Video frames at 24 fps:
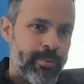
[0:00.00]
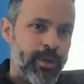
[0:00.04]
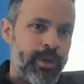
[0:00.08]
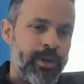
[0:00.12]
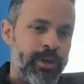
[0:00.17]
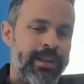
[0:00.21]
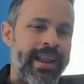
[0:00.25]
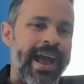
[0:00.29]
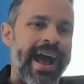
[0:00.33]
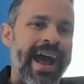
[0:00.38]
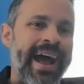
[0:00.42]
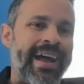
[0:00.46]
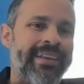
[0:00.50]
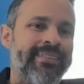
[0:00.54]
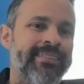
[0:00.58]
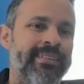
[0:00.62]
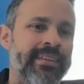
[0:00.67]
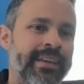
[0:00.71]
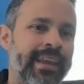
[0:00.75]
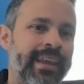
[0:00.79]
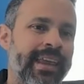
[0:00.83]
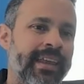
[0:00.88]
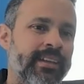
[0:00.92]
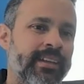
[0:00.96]
but
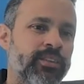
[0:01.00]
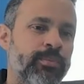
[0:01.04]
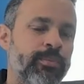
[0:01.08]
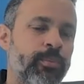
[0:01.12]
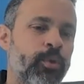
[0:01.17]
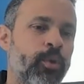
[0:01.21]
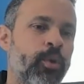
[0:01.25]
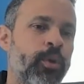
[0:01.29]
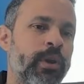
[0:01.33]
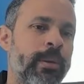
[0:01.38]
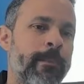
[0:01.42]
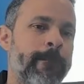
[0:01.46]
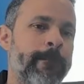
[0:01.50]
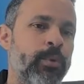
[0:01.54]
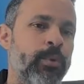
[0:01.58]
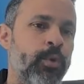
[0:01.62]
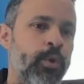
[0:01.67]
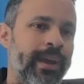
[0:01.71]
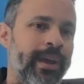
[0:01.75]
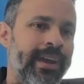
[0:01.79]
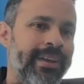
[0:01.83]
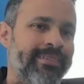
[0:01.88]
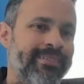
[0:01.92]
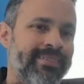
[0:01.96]
as it gets more
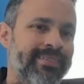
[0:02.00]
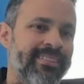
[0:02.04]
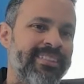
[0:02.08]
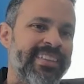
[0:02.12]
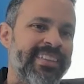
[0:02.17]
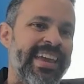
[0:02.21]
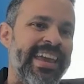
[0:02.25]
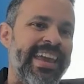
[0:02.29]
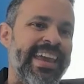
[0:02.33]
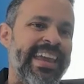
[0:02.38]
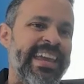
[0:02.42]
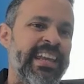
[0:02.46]
embraced on the